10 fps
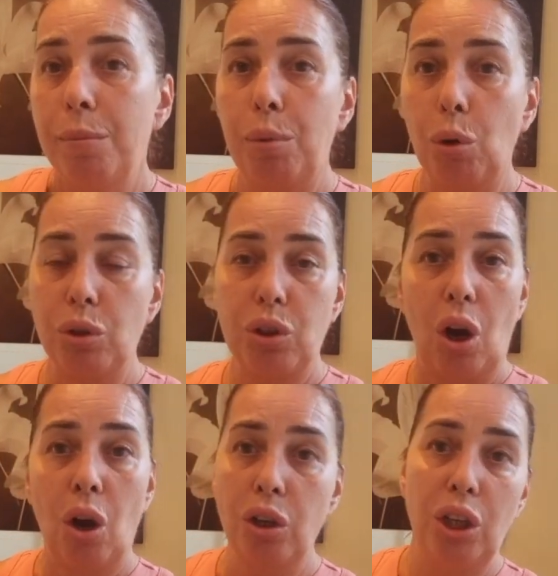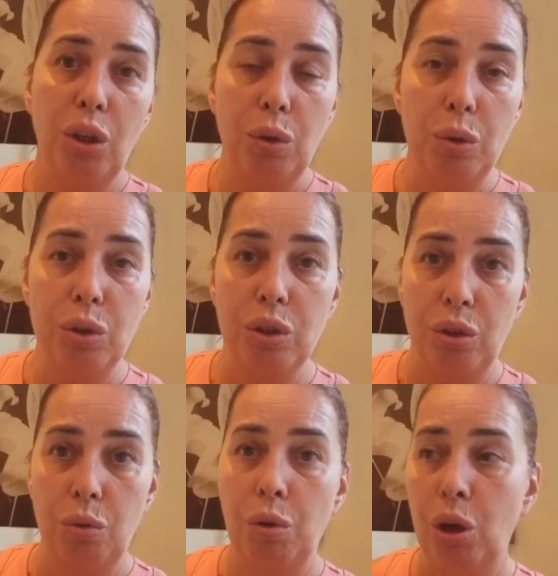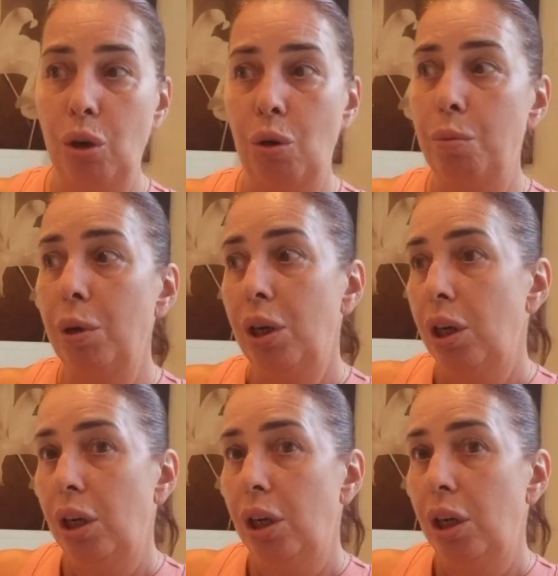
But I use the room